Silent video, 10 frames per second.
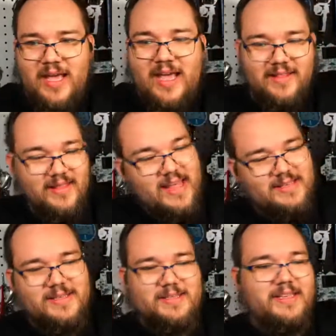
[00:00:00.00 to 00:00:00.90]
This
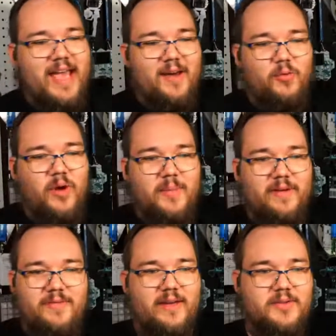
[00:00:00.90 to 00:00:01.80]
is one of my
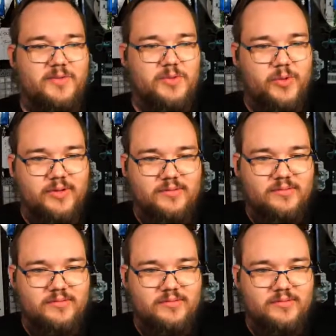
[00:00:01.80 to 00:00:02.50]
favorites for sure.